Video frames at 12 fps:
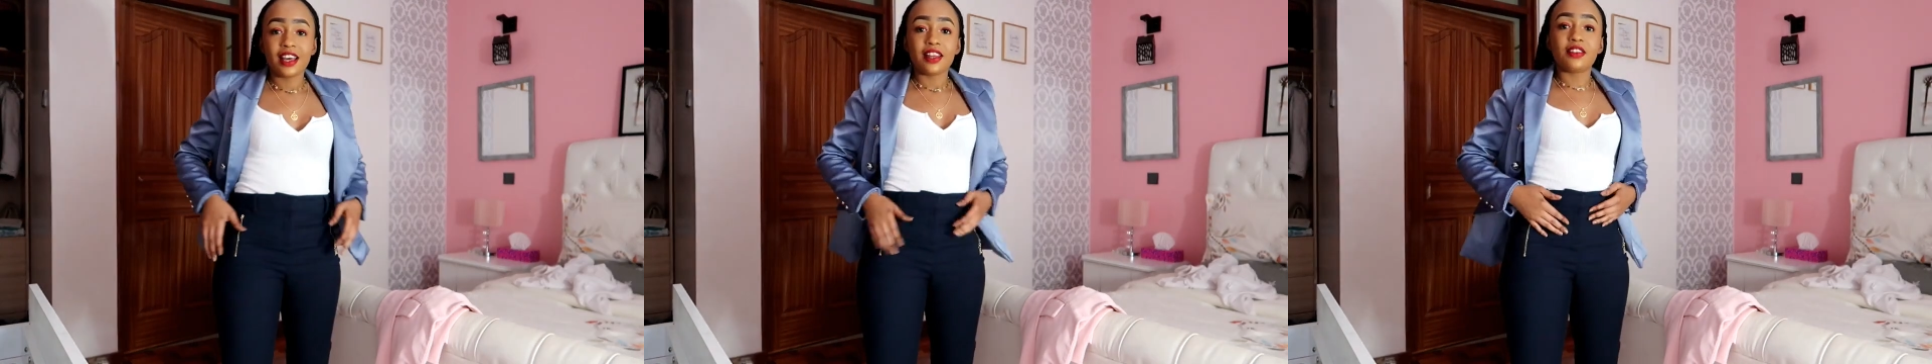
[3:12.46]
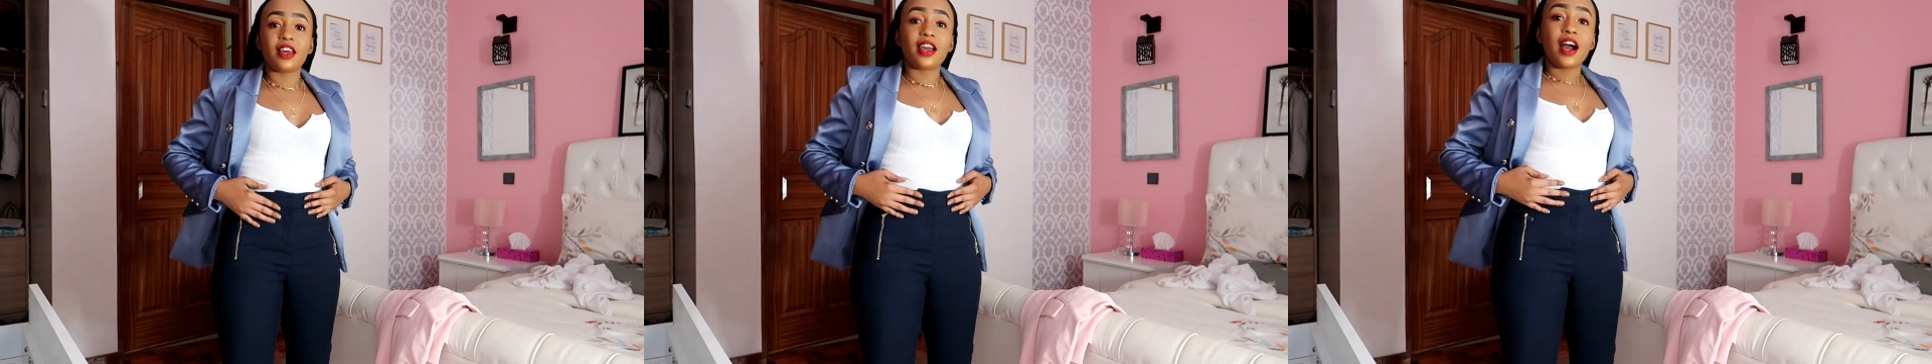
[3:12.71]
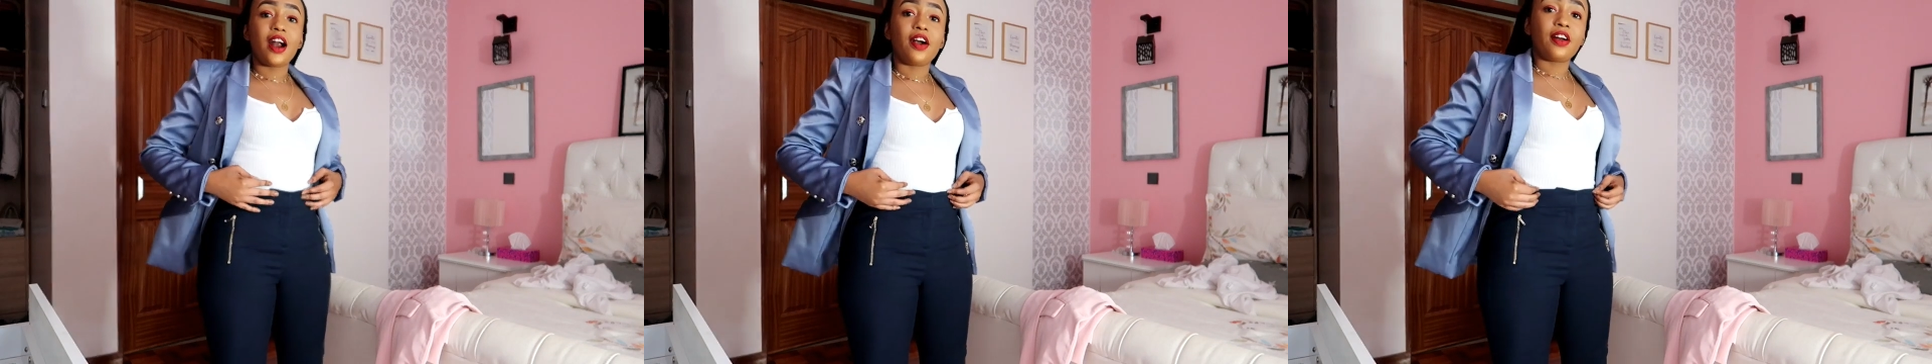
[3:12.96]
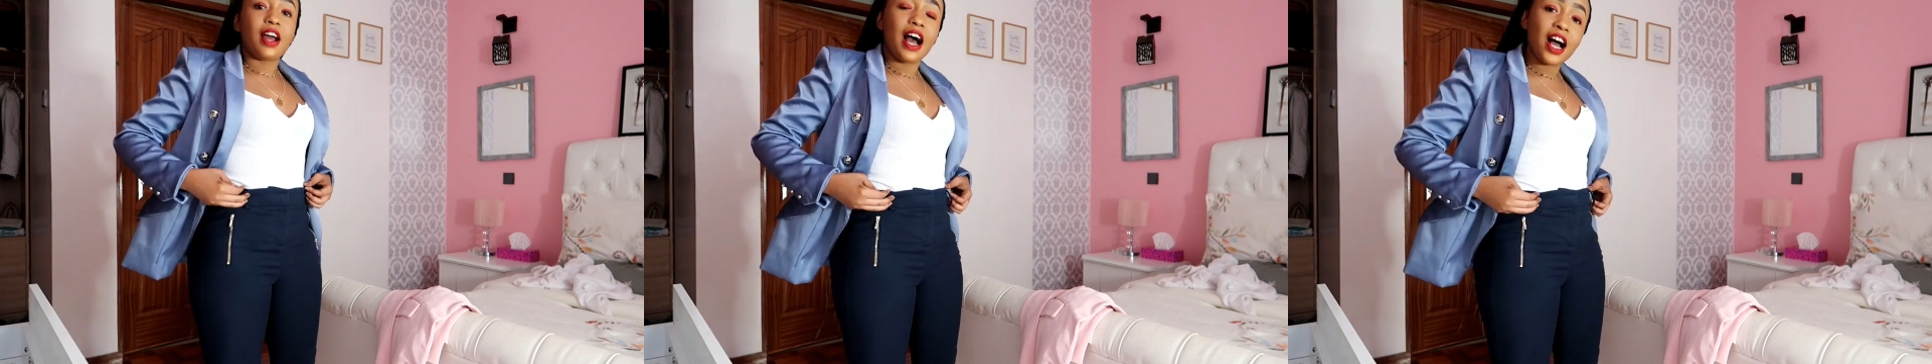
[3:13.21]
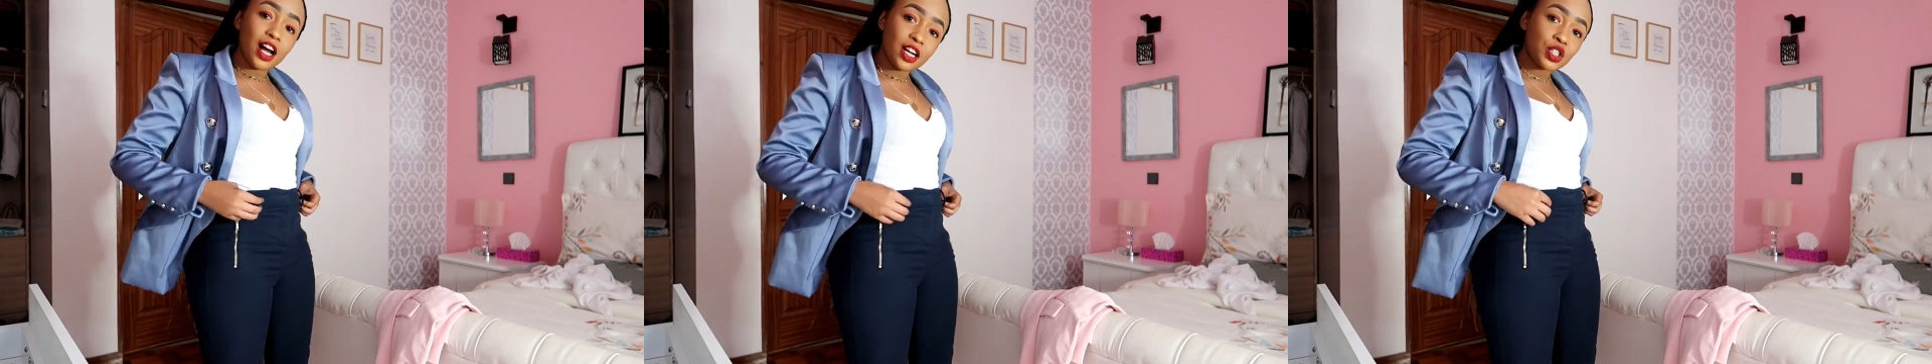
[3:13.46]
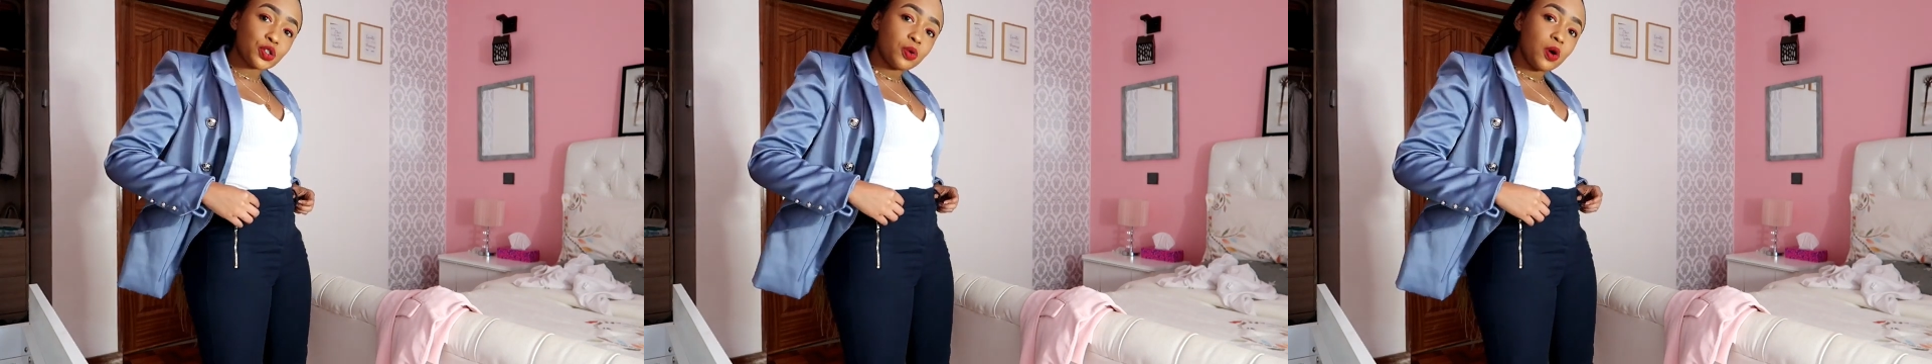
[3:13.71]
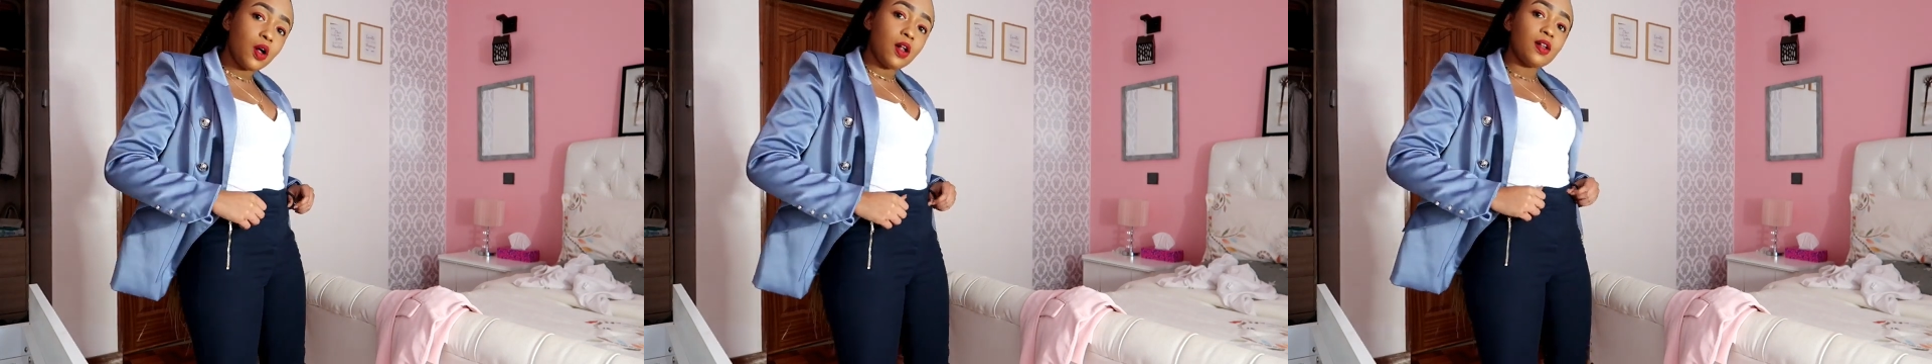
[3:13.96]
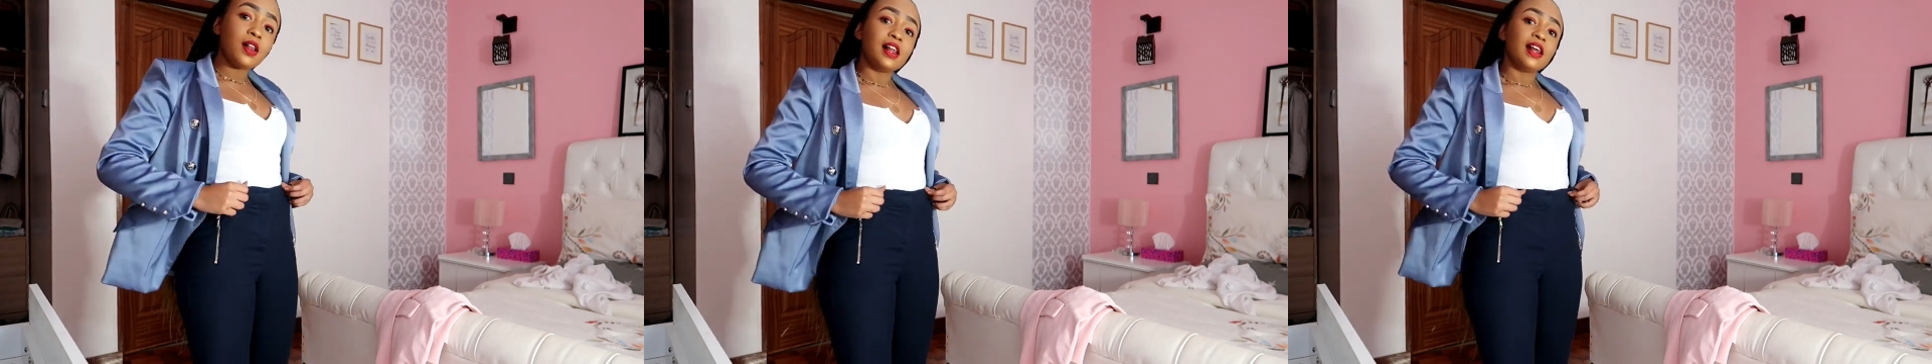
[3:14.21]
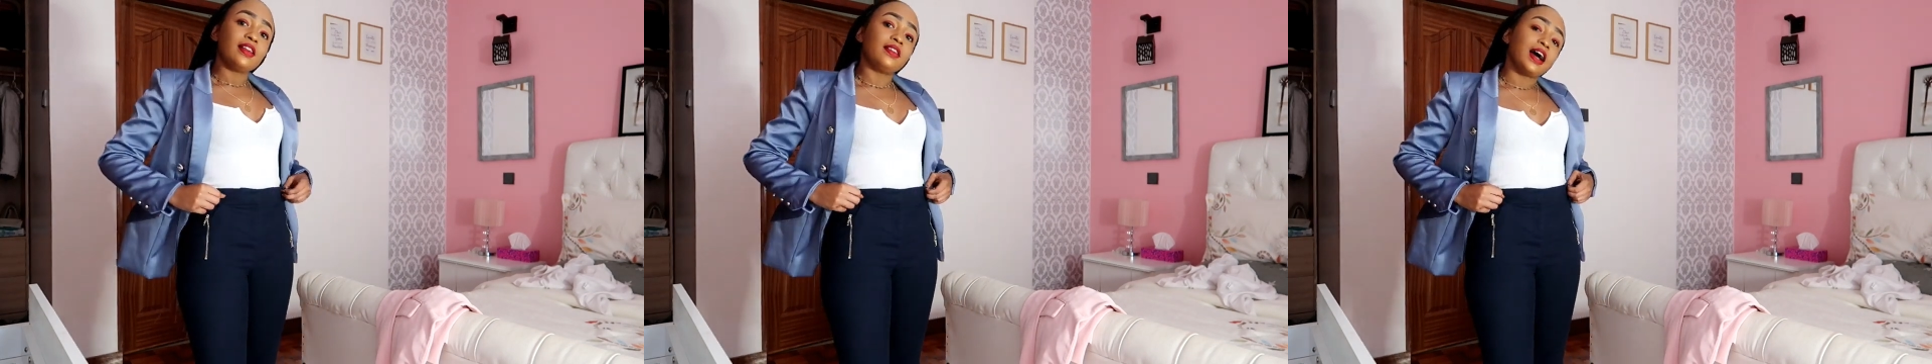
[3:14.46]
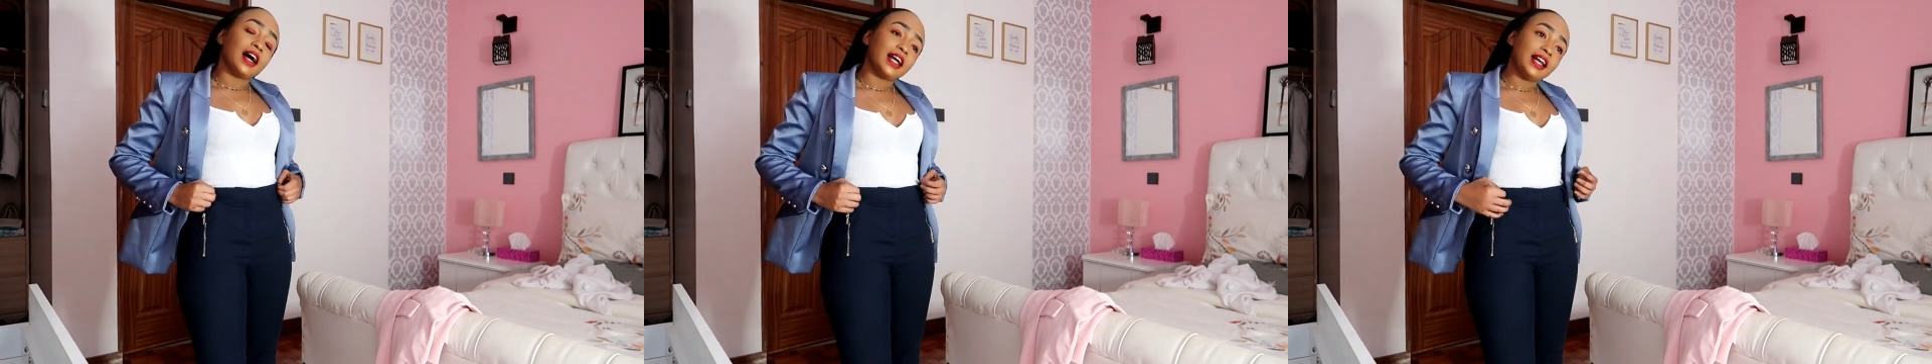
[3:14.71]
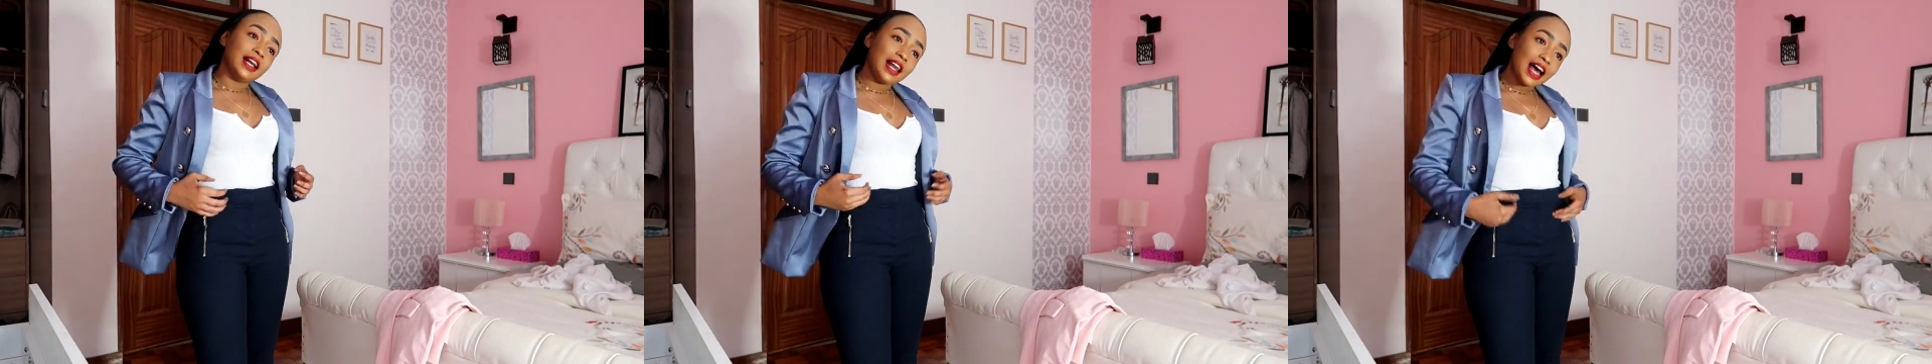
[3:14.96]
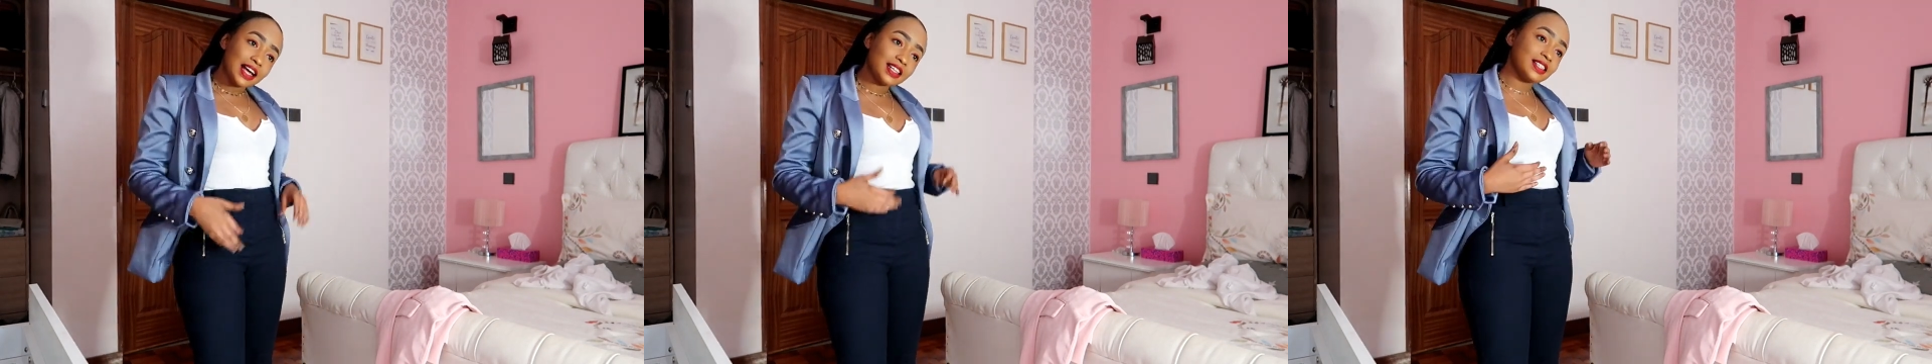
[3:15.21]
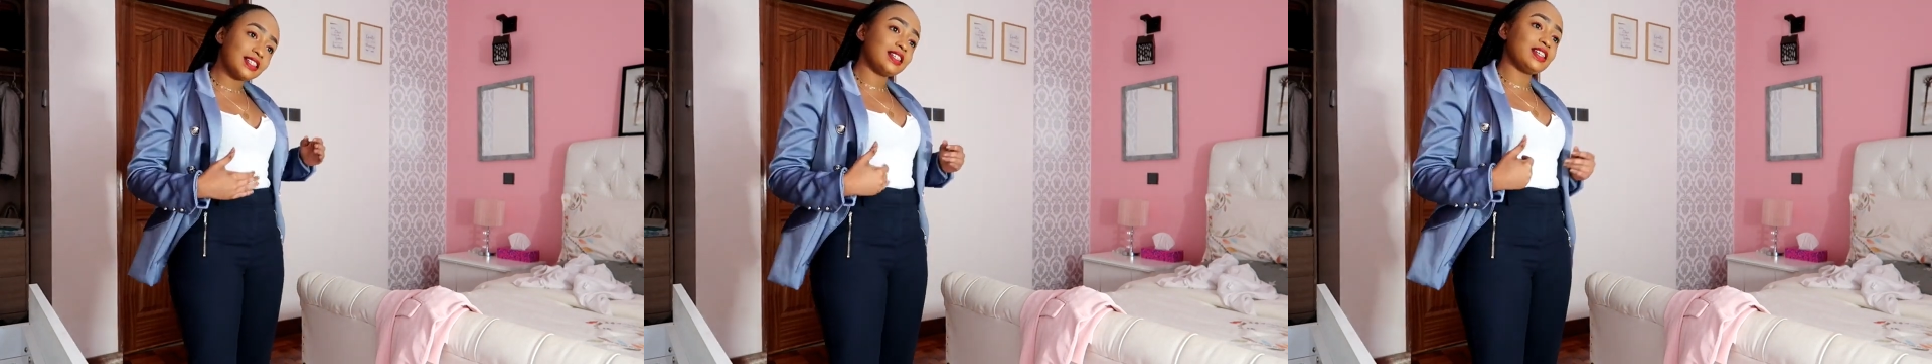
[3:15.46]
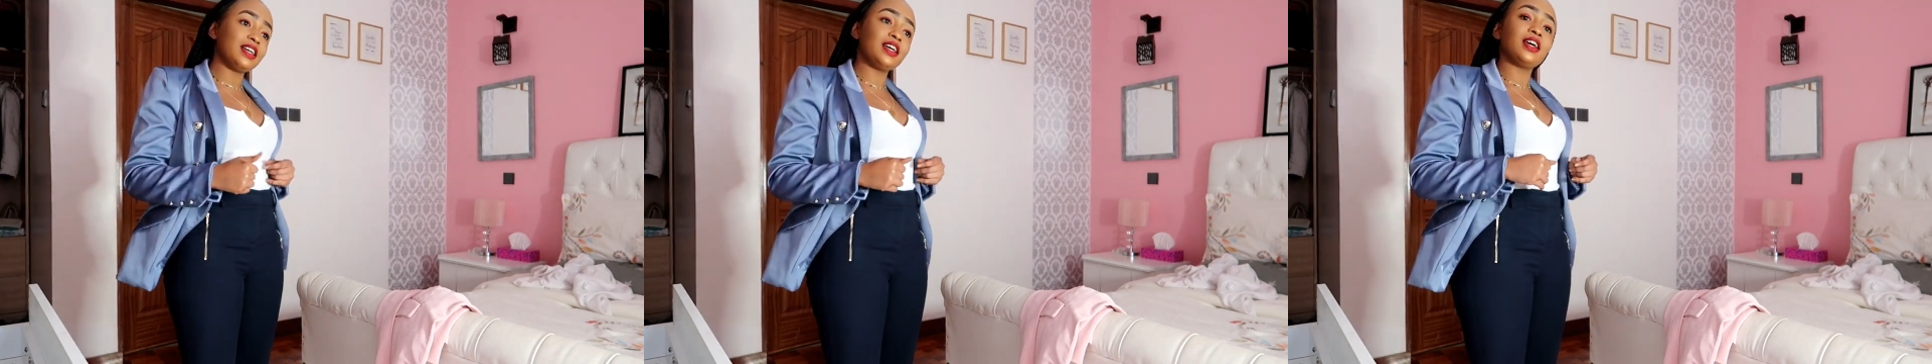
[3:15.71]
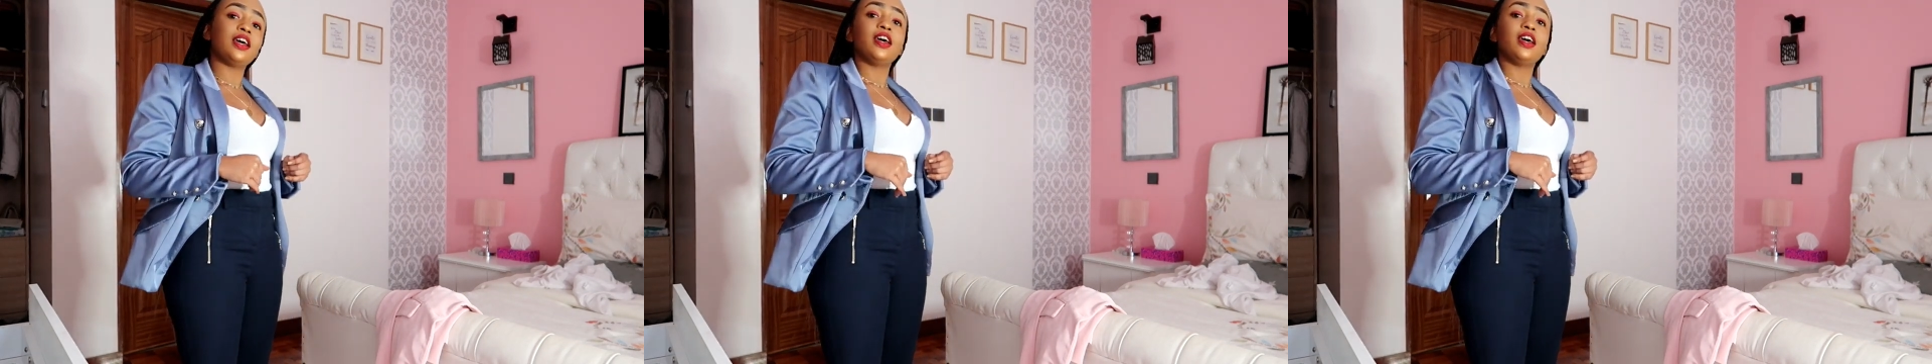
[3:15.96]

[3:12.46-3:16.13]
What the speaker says: they are casual, they are classy,